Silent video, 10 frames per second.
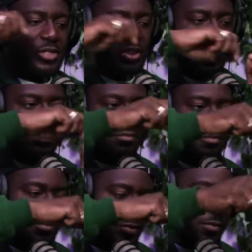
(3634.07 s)
She
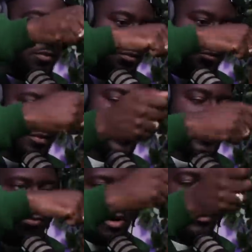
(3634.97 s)

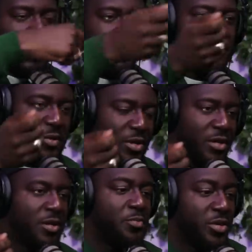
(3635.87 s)
unraveled the
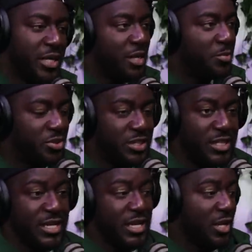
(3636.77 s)
banana, put it in her
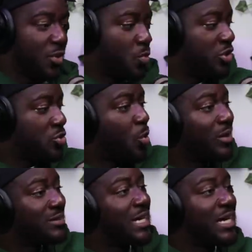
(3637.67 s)
pussy, went to
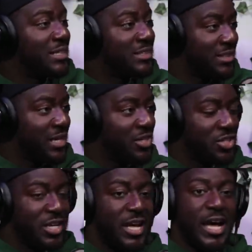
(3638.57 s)
one side of the
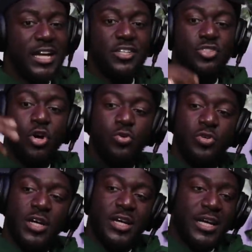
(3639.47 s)
stage and then
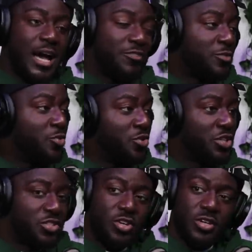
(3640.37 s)
told a guy from the
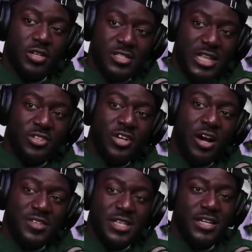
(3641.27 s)
audience to stand on the
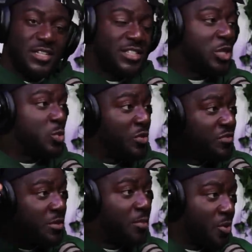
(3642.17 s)
other side of the stage
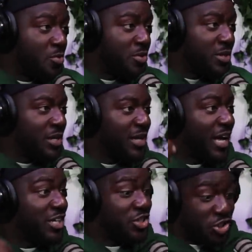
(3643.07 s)
with the bowl.
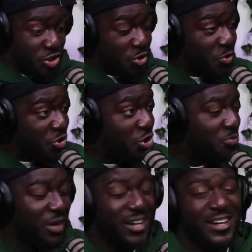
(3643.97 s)
And she
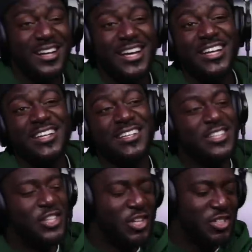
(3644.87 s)
sputter.
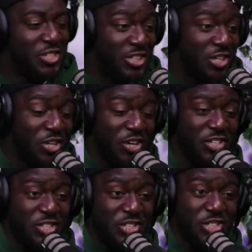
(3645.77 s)
The
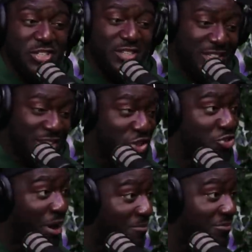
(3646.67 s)

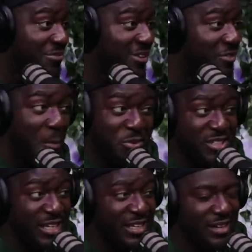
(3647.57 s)
strength of her
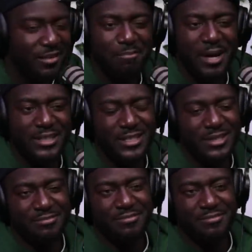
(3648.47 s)
pussy, mad thing.